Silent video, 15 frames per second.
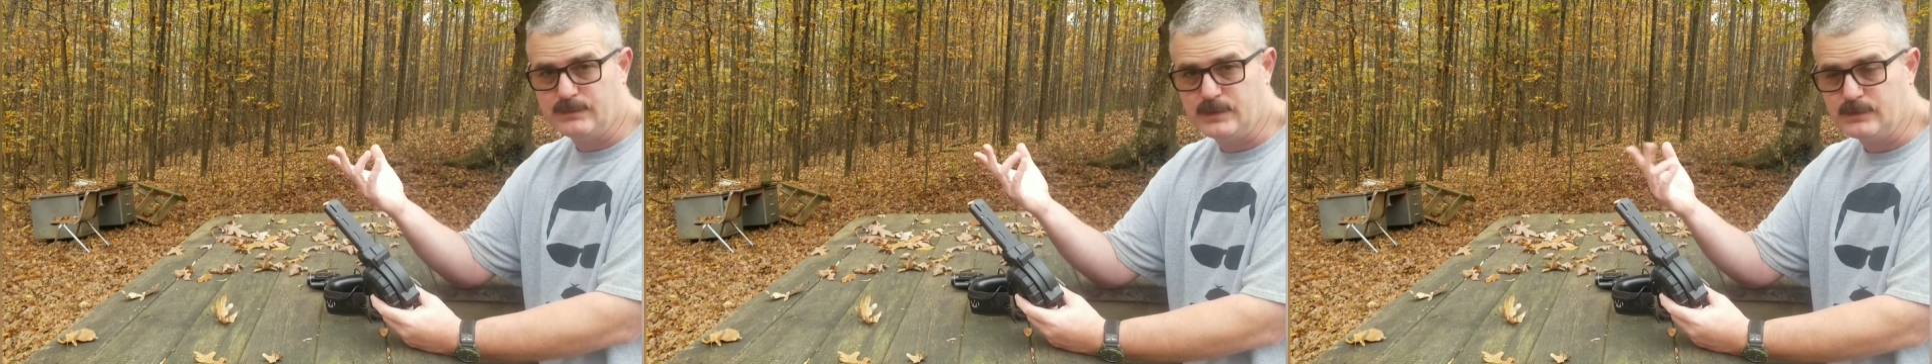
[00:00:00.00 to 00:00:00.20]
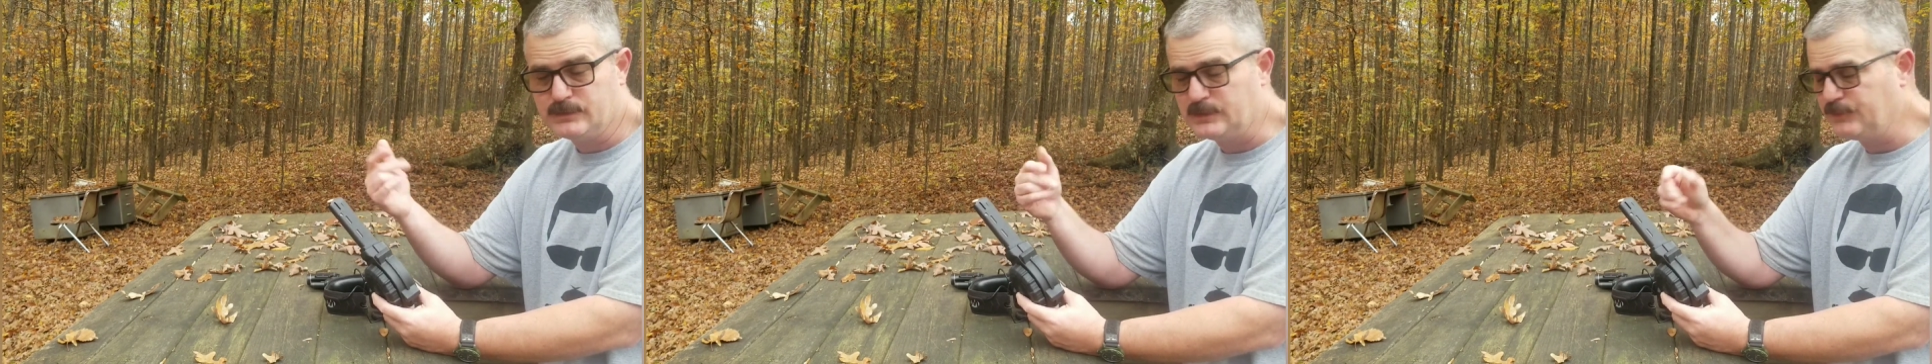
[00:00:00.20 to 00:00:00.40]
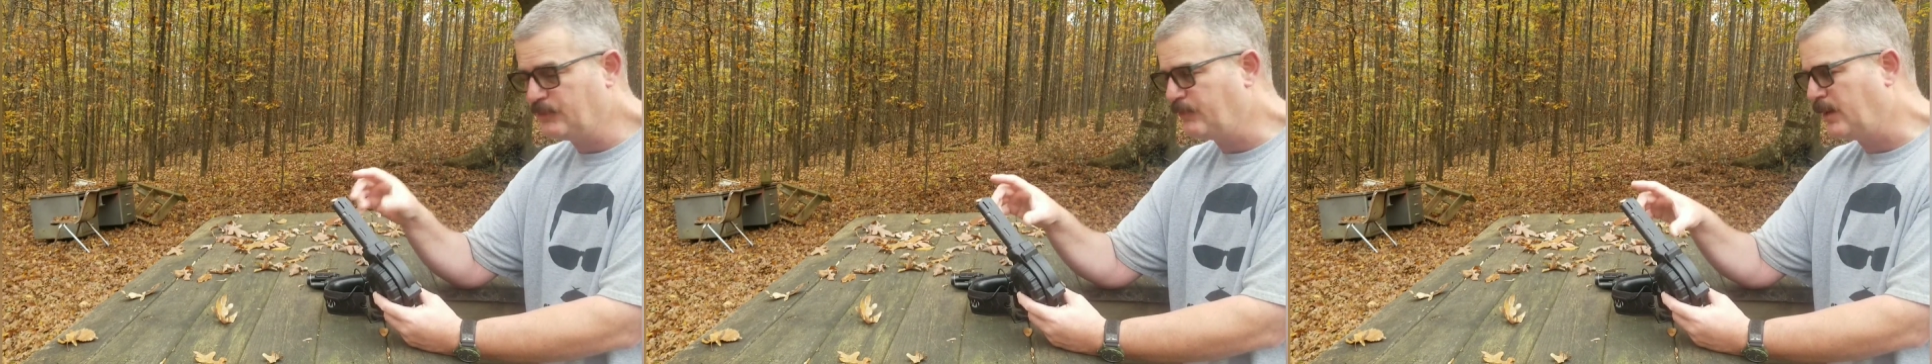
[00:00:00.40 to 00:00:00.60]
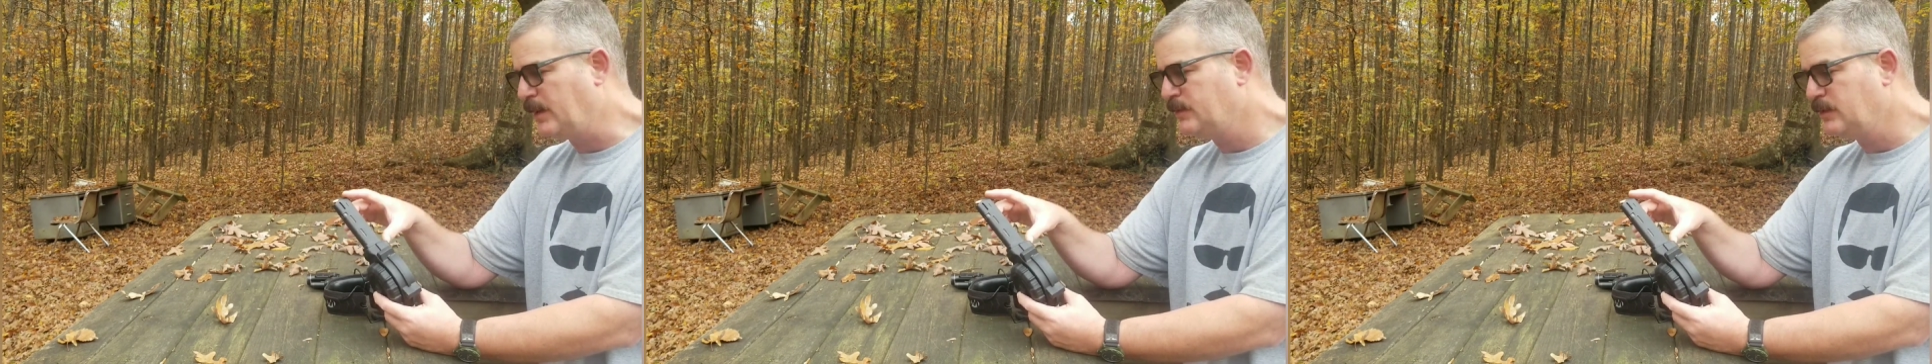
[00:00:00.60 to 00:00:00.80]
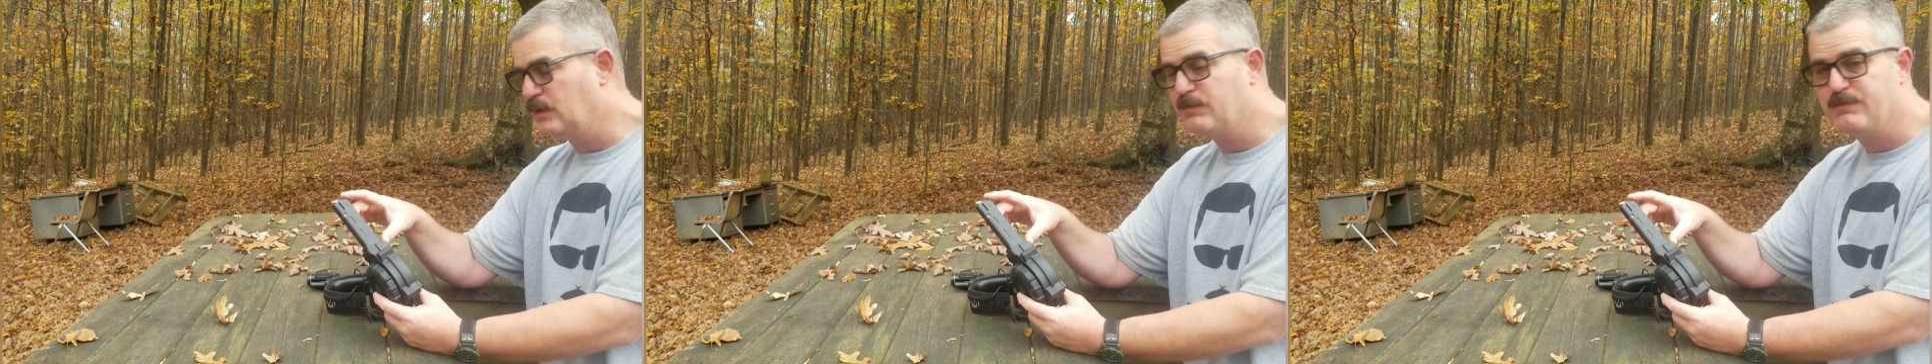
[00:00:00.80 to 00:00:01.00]
you know, simple
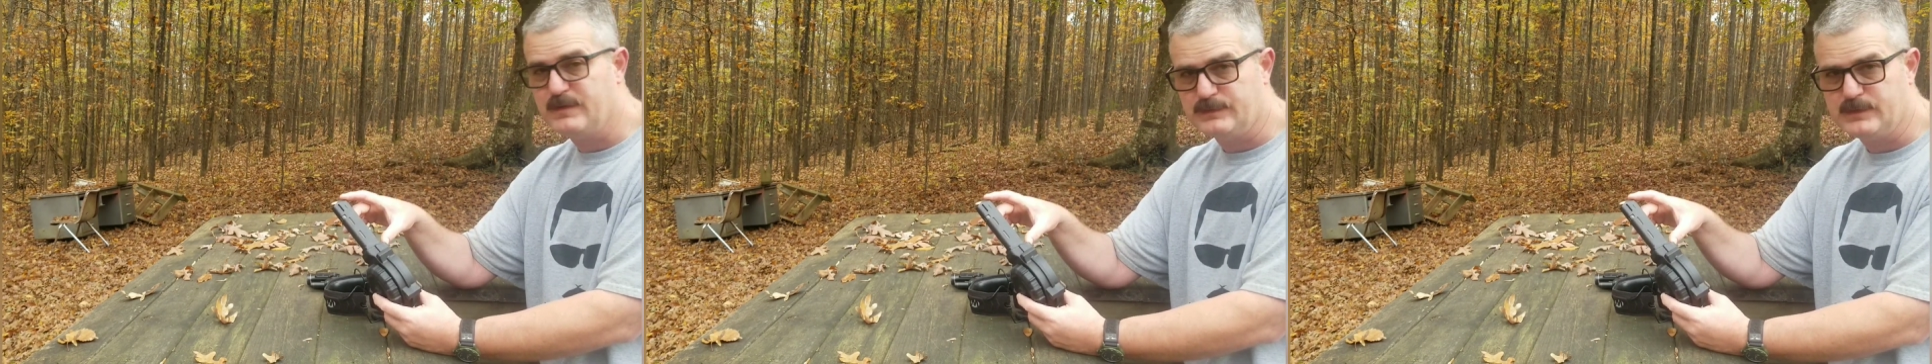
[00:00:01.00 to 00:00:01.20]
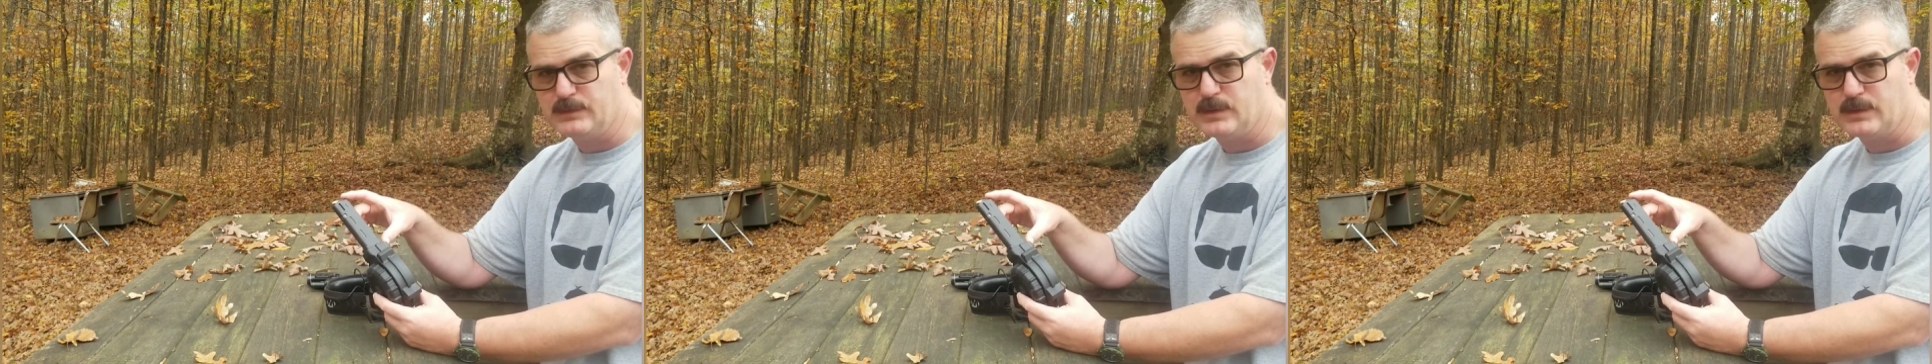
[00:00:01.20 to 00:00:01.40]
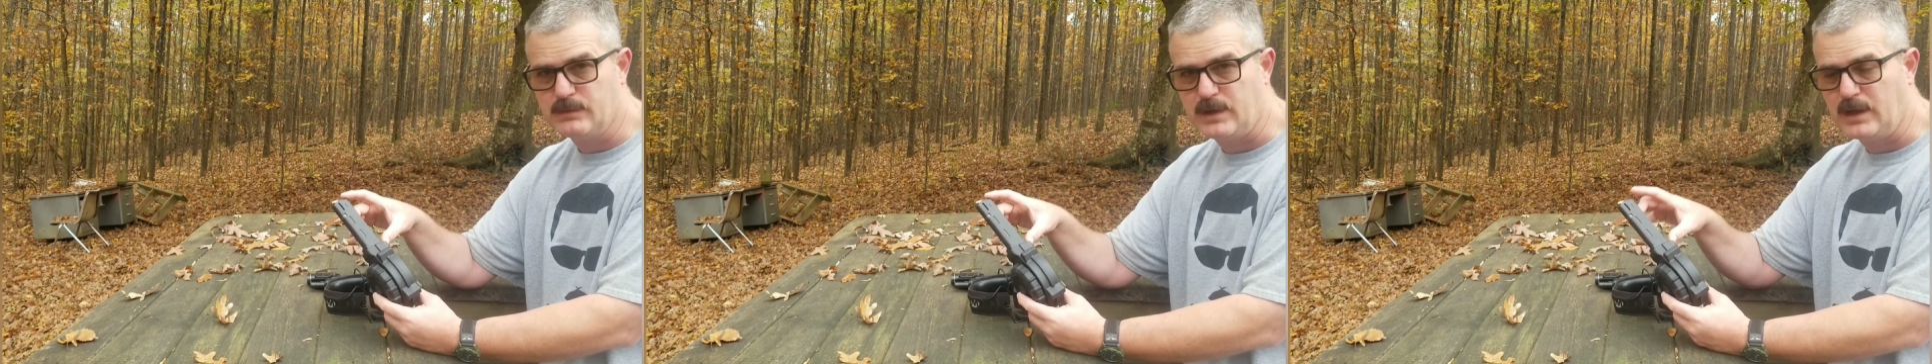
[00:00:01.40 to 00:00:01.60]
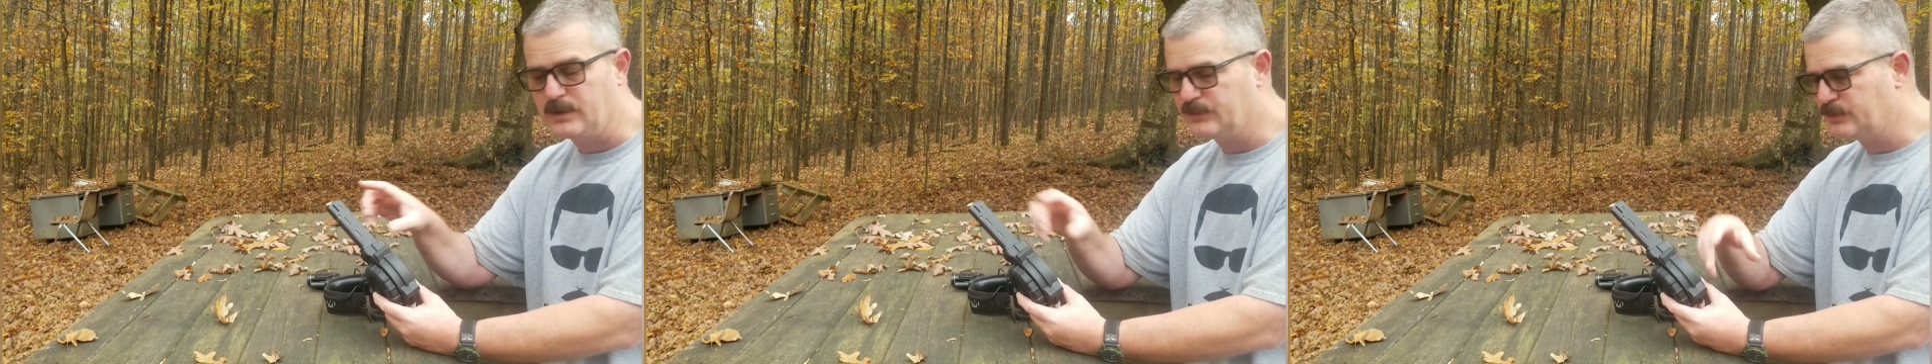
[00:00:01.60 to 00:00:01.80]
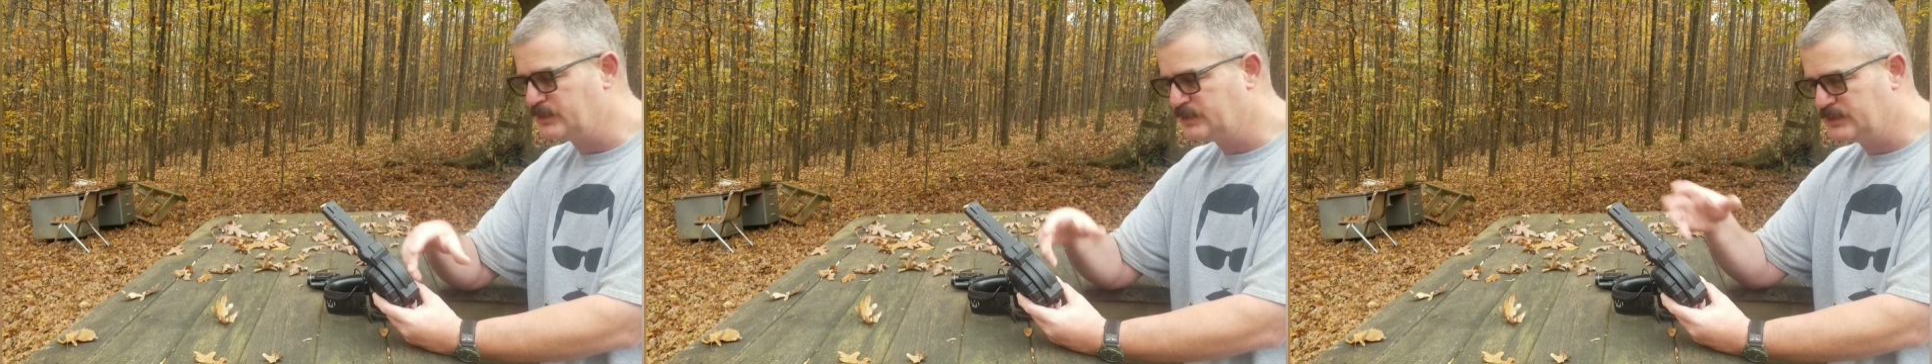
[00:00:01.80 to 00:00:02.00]
math, you have 51
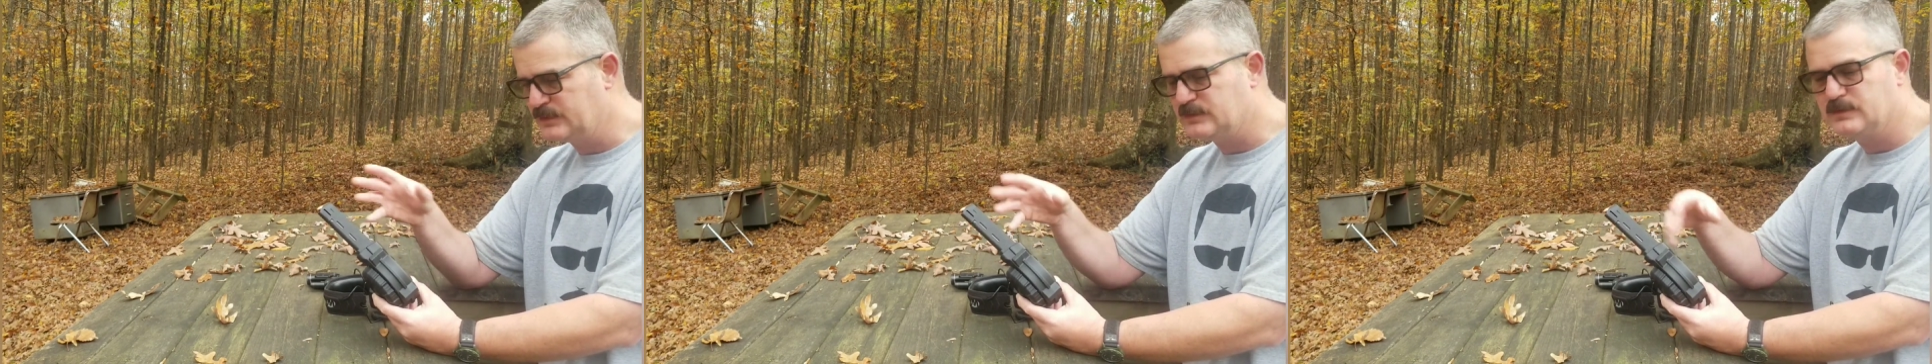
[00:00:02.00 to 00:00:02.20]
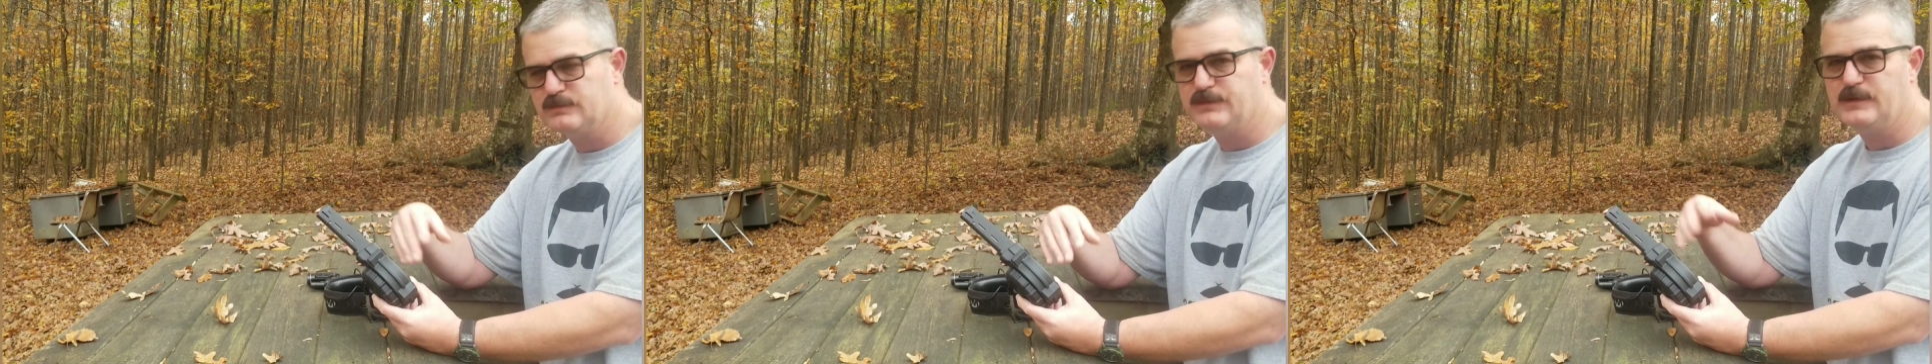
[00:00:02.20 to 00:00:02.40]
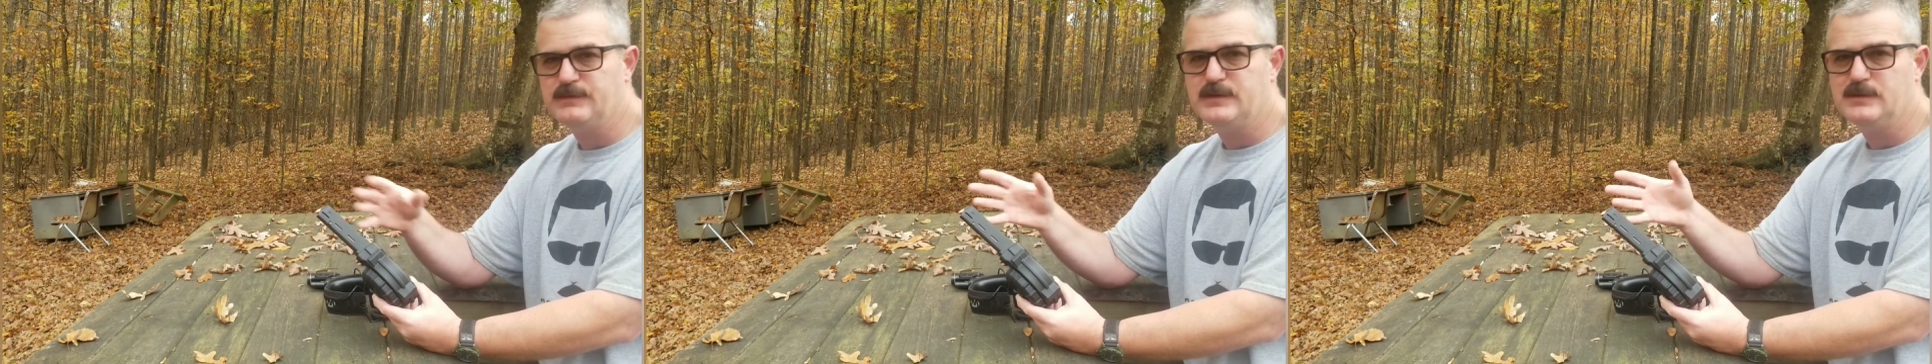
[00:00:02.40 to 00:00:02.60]
rounds, which this is 50,